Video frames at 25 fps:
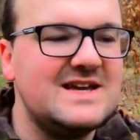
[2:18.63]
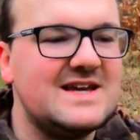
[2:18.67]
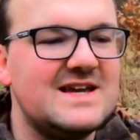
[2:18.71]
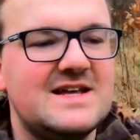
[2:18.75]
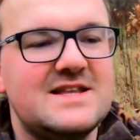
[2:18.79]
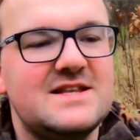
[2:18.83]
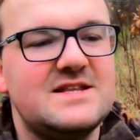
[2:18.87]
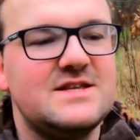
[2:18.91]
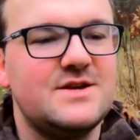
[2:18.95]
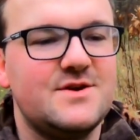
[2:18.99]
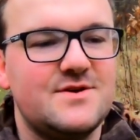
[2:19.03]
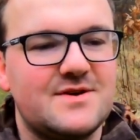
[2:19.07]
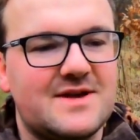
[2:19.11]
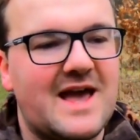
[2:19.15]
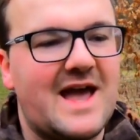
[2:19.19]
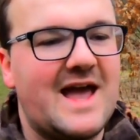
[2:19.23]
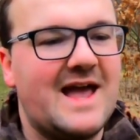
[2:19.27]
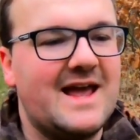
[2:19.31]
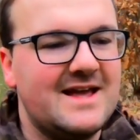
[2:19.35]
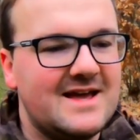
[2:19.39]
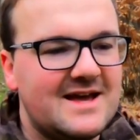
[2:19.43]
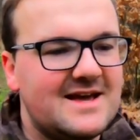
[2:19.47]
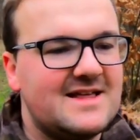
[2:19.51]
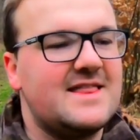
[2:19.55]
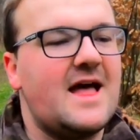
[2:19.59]
in the
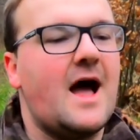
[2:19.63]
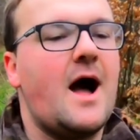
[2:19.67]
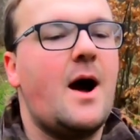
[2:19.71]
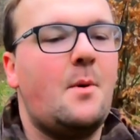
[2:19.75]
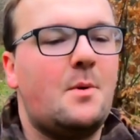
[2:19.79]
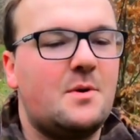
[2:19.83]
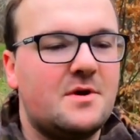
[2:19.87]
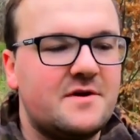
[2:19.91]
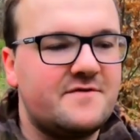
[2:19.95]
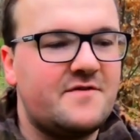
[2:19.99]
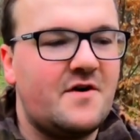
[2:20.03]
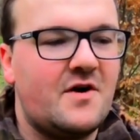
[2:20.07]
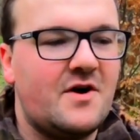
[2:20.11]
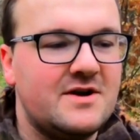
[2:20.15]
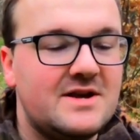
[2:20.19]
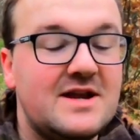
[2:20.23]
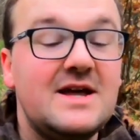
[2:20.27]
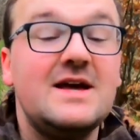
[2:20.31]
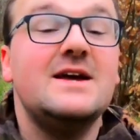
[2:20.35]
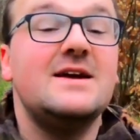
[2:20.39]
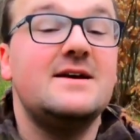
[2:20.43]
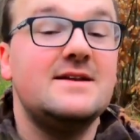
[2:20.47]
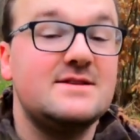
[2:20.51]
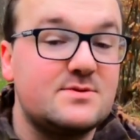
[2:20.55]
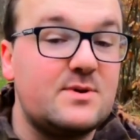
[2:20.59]
UK that I want to find
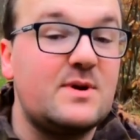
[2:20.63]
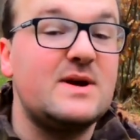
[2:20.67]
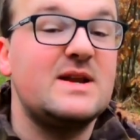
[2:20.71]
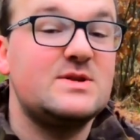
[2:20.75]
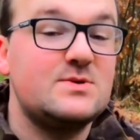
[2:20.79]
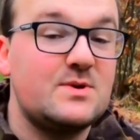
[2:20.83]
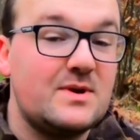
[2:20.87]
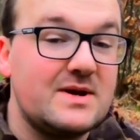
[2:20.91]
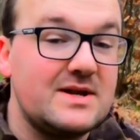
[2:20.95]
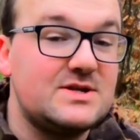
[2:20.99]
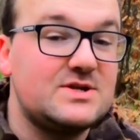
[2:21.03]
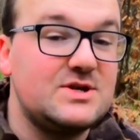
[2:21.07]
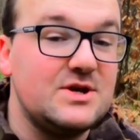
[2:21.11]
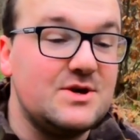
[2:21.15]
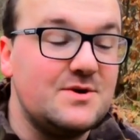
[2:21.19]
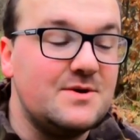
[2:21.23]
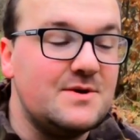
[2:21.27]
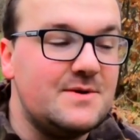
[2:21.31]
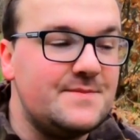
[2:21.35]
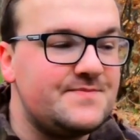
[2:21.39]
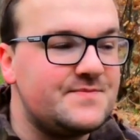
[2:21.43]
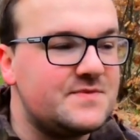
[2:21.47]
in 2022.